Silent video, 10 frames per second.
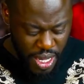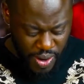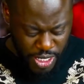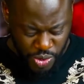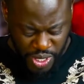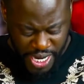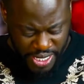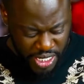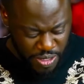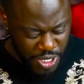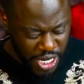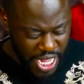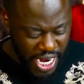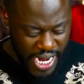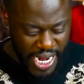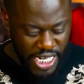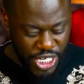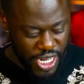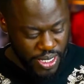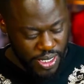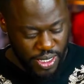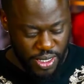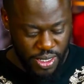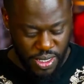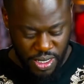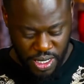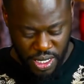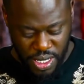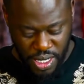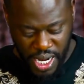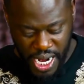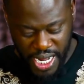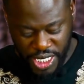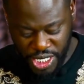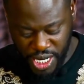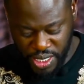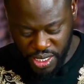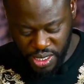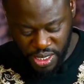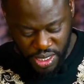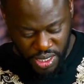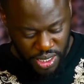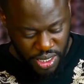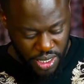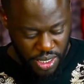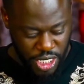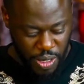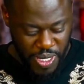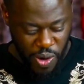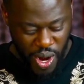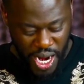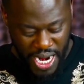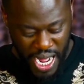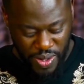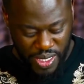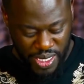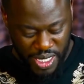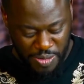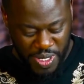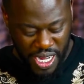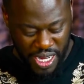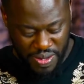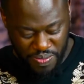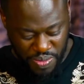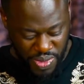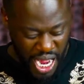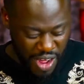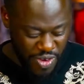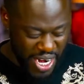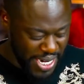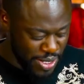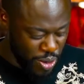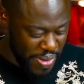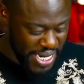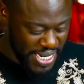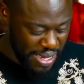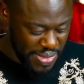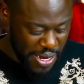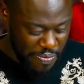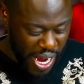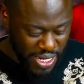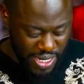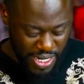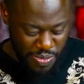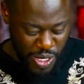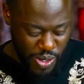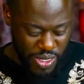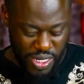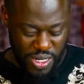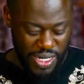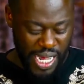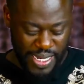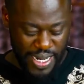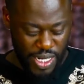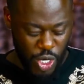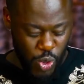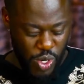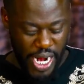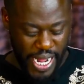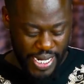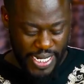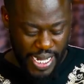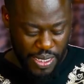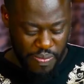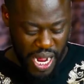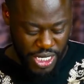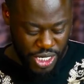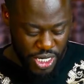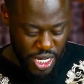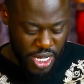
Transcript: I want to read a scripture here. Galatians. Galatians chapter 1. Now, this scripture, I've read it so many times and pass it because it doesn't look like it has much.